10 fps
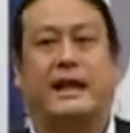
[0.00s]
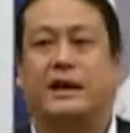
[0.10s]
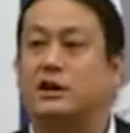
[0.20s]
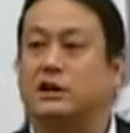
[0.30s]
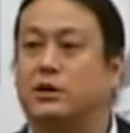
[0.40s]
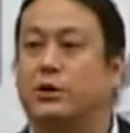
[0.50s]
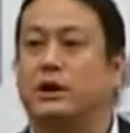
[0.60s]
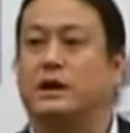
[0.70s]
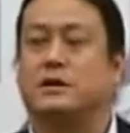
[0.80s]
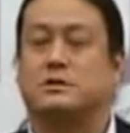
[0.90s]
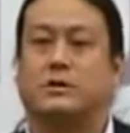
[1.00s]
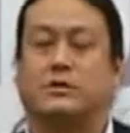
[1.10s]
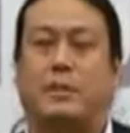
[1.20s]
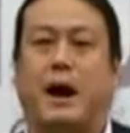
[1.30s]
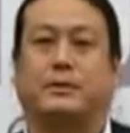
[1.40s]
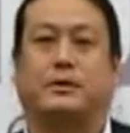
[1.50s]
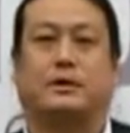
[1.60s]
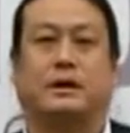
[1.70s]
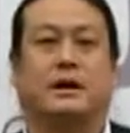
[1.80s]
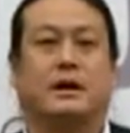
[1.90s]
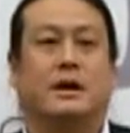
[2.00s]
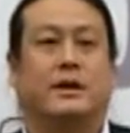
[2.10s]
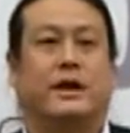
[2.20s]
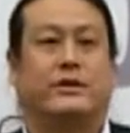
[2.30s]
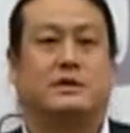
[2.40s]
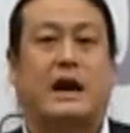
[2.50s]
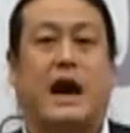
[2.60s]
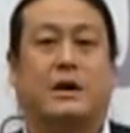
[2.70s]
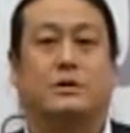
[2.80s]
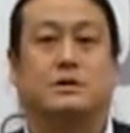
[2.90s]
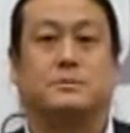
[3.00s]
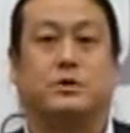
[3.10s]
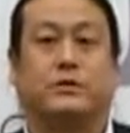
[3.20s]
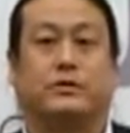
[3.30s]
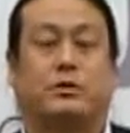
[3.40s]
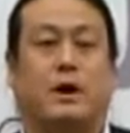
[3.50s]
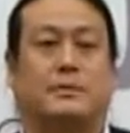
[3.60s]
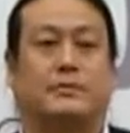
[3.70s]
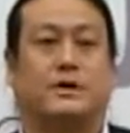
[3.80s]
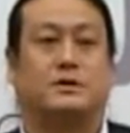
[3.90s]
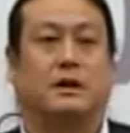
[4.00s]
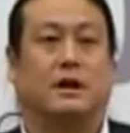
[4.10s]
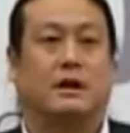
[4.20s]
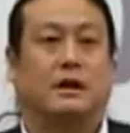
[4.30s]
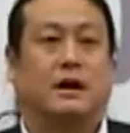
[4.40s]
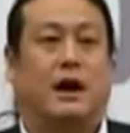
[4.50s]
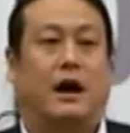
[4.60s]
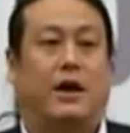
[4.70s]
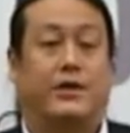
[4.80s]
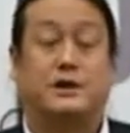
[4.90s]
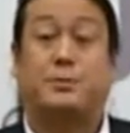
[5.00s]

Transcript: they concluded, just sort of popularly, that this guy was some sort of corrupt official. This